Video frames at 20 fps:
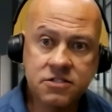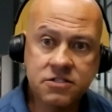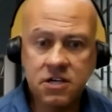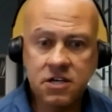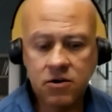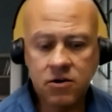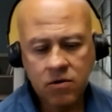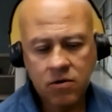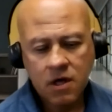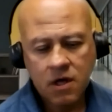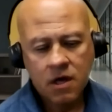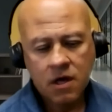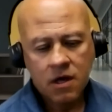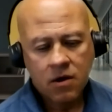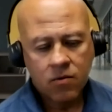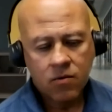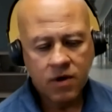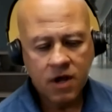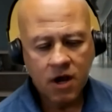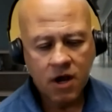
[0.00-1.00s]
So
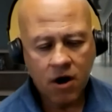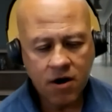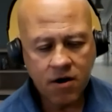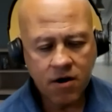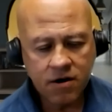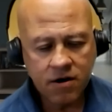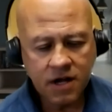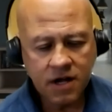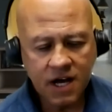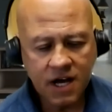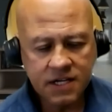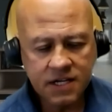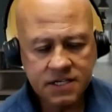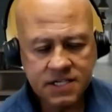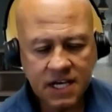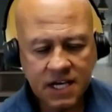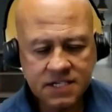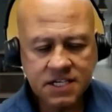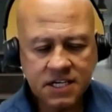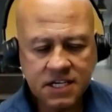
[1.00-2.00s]
we are
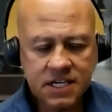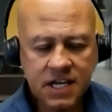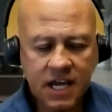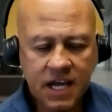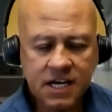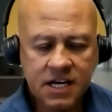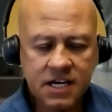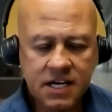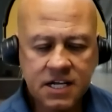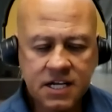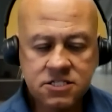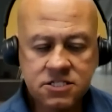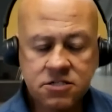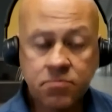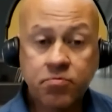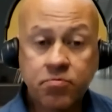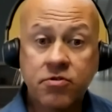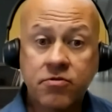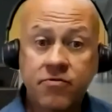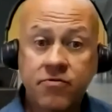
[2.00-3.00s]
designated as
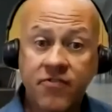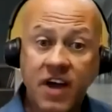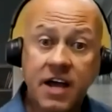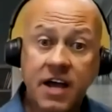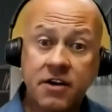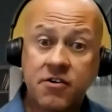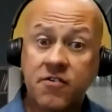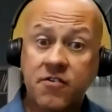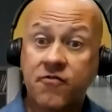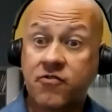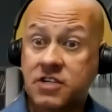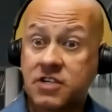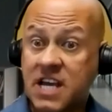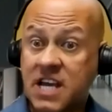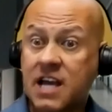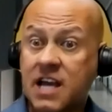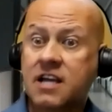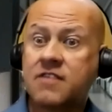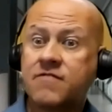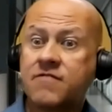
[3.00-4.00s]
the provider for
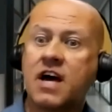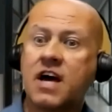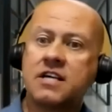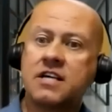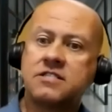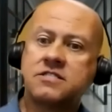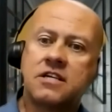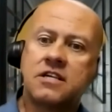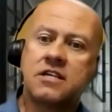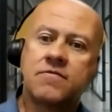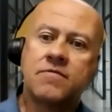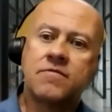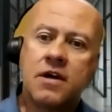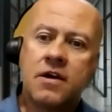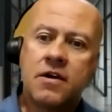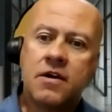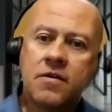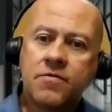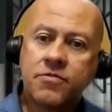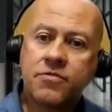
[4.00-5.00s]
tech advising
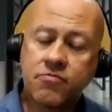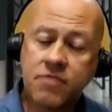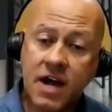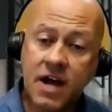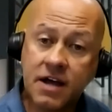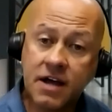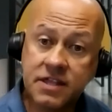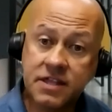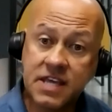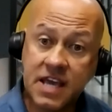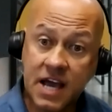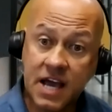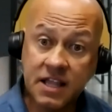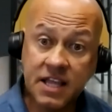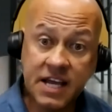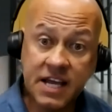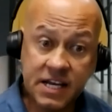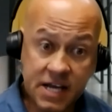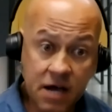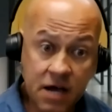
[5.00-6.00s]
throughout the
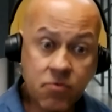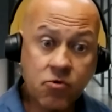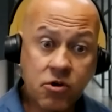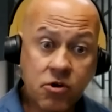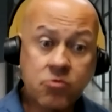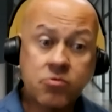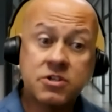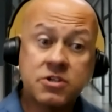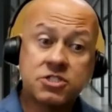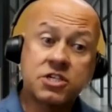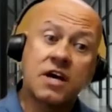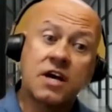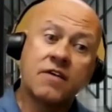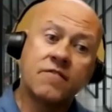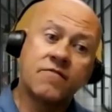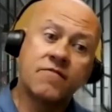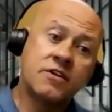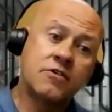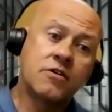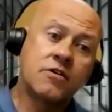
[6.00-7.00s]
LA network, which
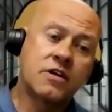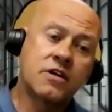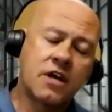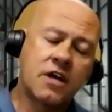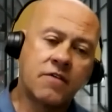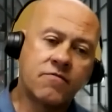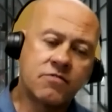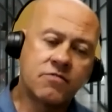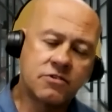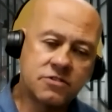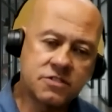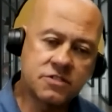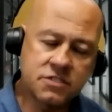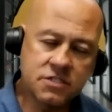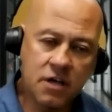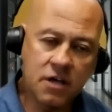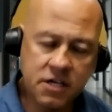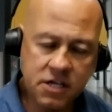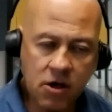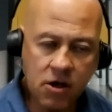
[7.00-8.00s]

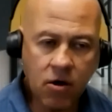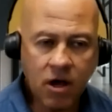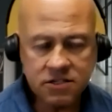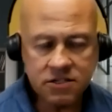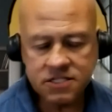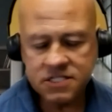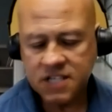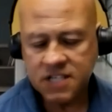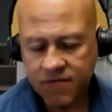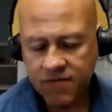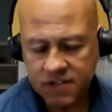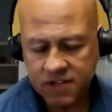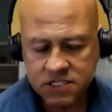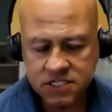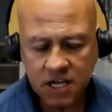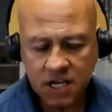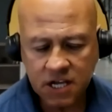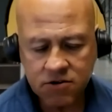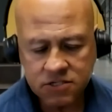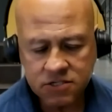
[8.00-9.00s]
covers all 7
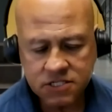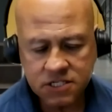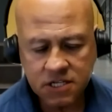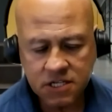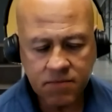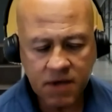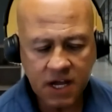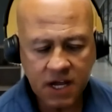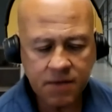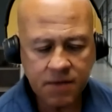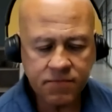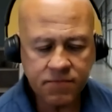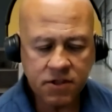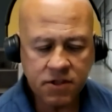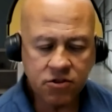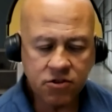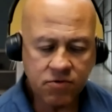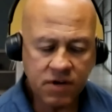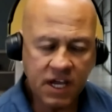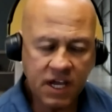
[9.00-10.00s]
centers that make up
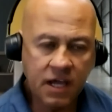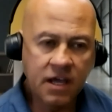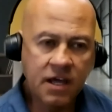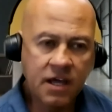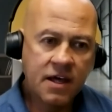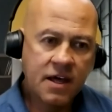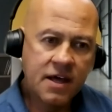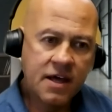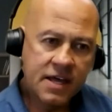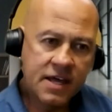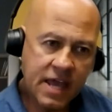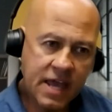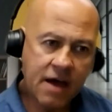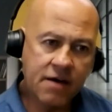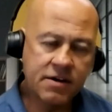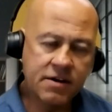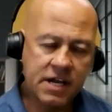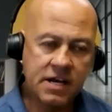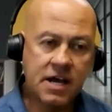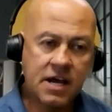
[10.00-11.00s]
the 3
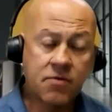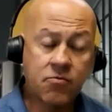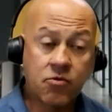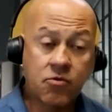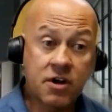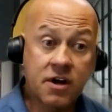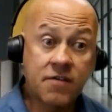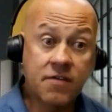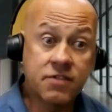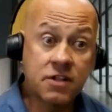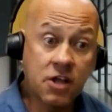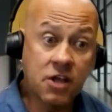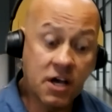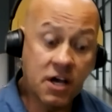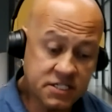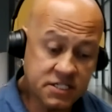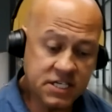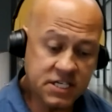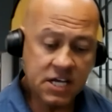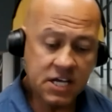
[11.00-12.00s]
county network of the
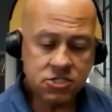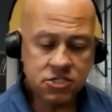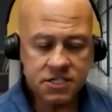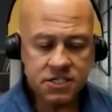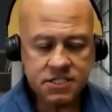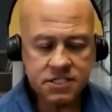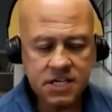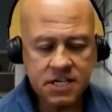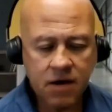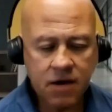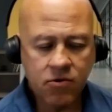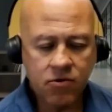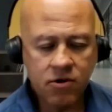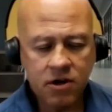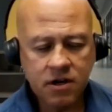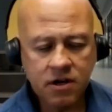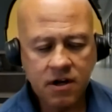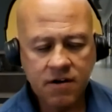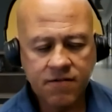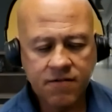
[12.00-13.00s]
Los Angeles
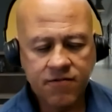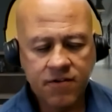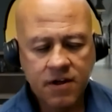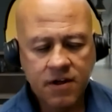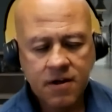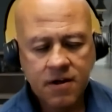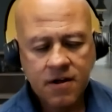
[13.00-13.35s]
network of